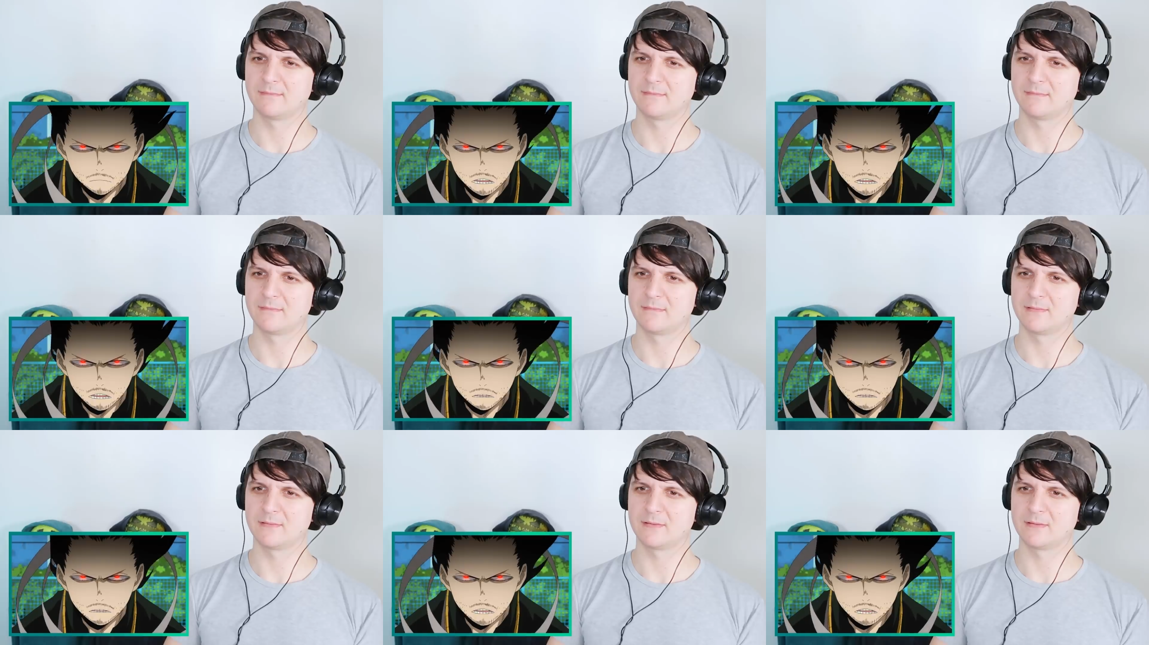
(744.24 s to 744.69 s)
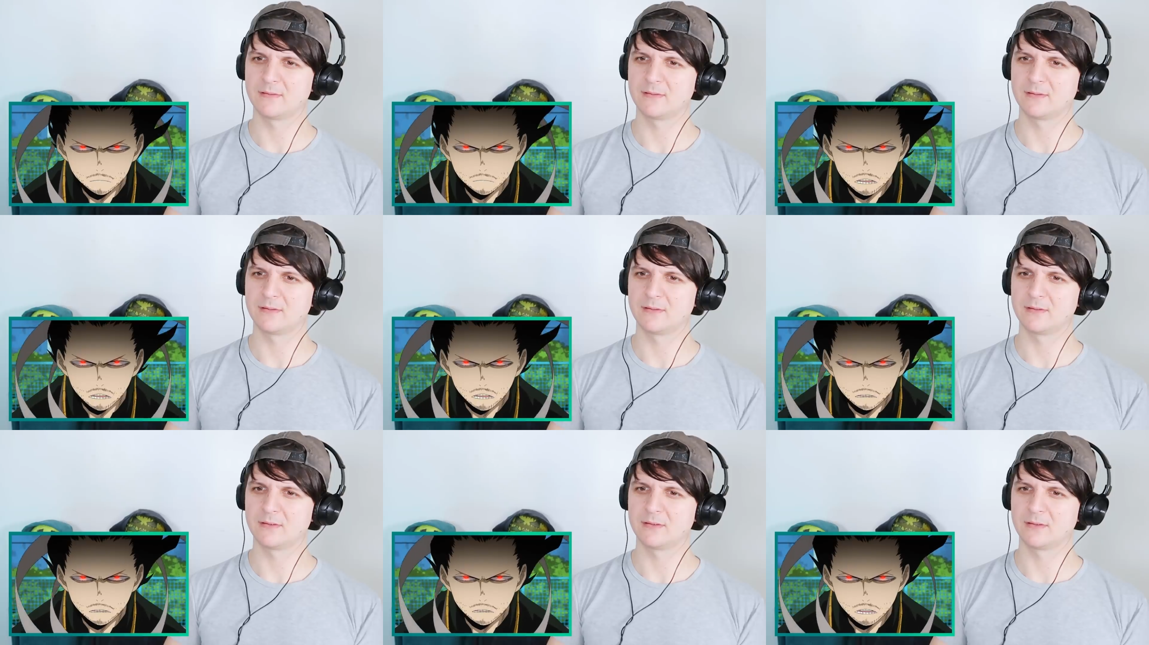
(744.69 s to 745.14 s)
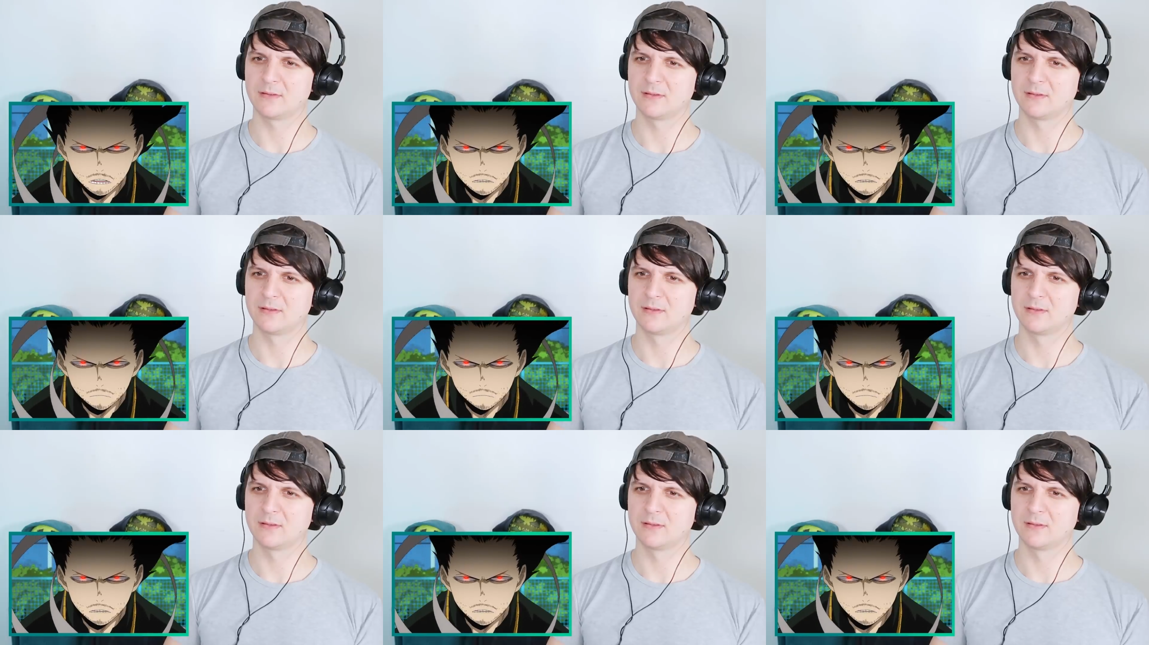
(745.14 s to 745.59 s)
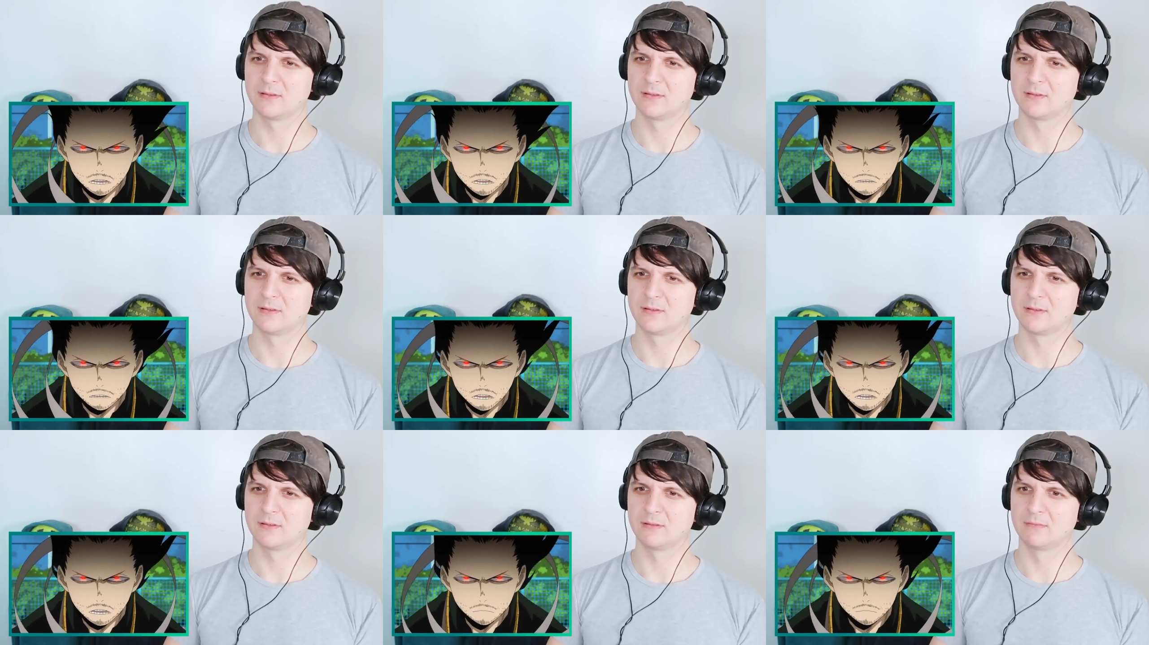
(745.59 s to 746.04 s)
Speaker 1: you should never be allowed to
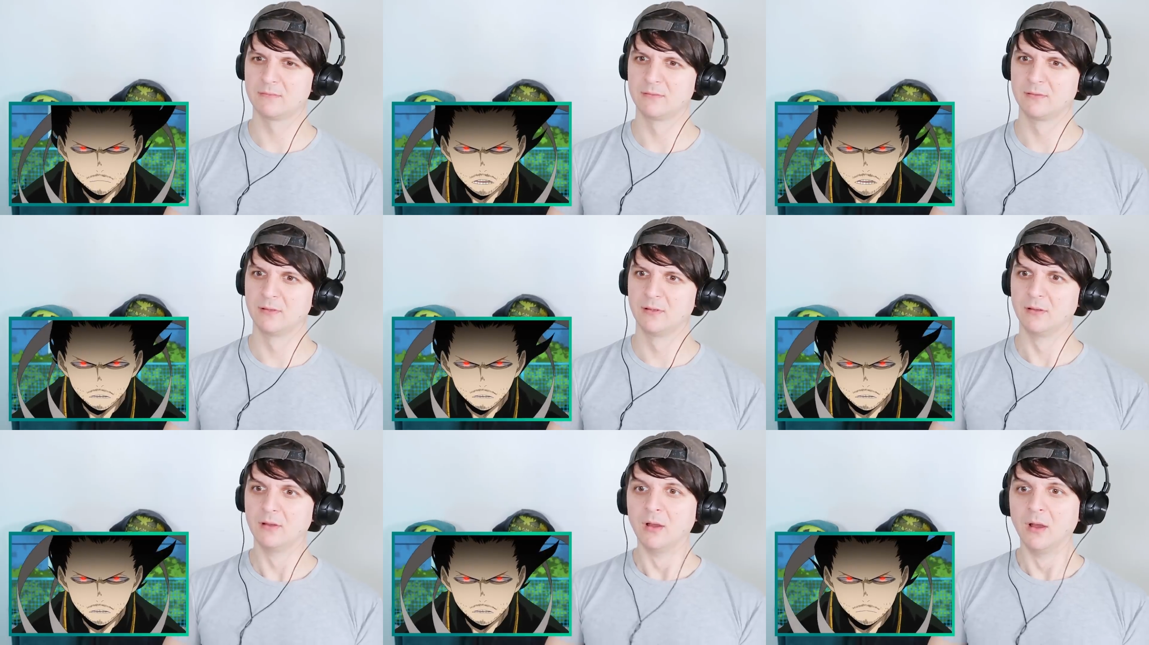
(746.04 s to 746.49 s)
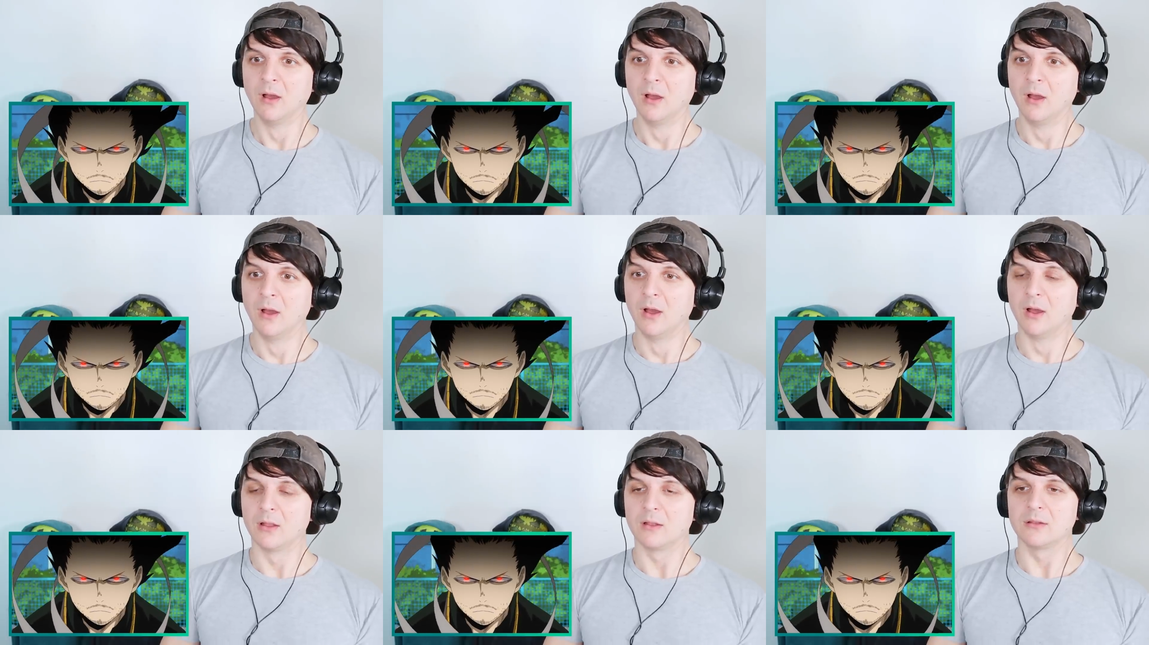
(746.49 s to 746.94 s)
enroll at this school.